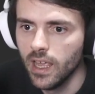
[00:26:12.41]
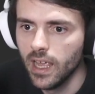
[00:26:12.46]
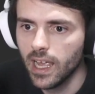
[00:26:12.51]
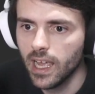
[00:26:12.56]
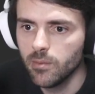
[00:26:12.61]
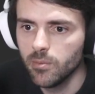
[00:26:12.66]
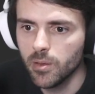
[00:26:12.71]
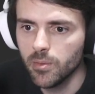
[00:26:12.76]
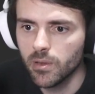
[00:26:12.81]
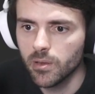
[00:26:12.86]

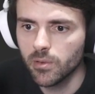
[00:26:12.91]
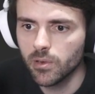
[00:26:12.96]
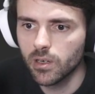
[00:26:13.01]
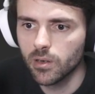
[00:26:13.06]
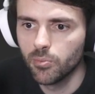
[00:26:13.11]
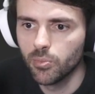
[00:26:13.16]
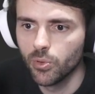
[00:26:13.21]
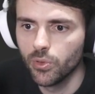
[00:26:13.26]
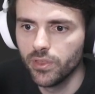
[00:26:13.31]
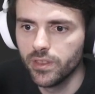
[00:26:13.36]
And maybe I'm gonna
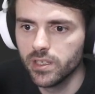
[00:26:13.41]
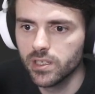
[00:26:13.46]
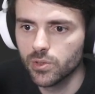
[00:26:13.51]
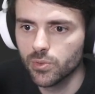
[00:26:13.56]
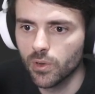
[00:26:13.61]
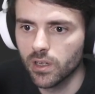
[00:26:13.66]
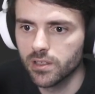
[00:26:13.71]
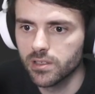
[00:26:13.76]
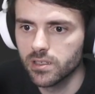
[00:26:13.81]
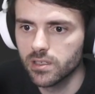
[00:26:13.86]
put this
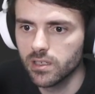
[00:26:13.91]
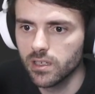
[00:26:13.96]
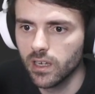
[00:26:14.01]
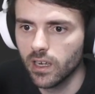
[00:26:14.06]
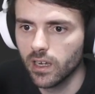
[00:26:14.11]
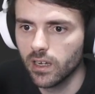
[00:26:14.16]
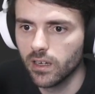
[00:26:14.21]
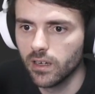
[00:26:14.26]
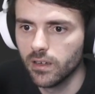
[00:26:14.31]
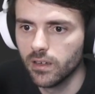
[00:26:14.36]
ones
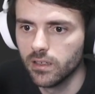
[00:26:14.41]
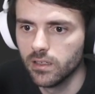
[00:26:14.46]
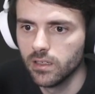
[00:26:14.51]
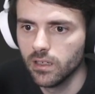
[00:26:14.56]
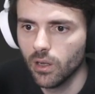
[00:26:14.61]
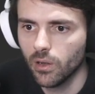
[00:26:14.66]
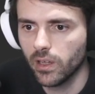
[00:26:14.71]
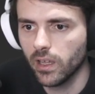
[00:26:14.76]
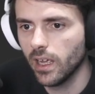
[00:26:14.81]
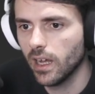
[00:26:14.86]
in.
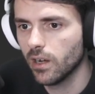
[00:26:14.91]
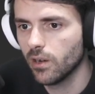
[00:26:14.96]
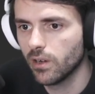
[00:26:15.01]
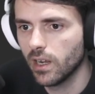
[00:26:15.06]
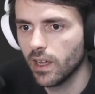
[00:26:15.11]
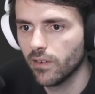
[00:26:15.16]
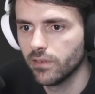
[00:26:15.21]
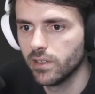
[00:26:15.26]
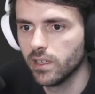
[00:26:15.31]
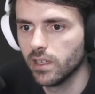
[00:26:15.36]
Okay, I don't
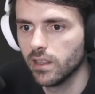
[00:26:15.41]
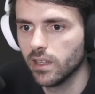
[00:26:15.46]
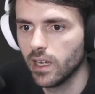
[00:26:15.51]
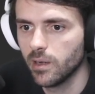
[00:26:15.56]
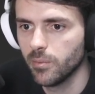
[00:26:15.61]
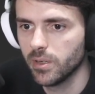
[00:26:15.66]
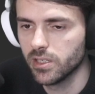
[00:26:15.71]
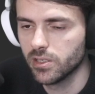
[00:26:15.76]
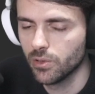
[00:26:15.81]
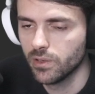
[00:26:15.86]
have the
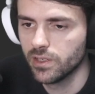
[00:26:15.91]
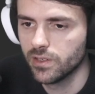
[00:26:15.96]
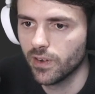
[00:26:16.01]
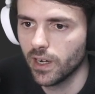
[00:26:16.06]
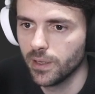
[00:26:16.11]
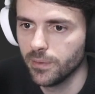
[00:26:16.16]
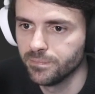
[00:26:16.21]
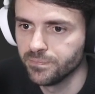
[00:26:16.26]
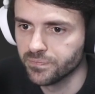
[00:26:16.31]
alignment, so it's fine.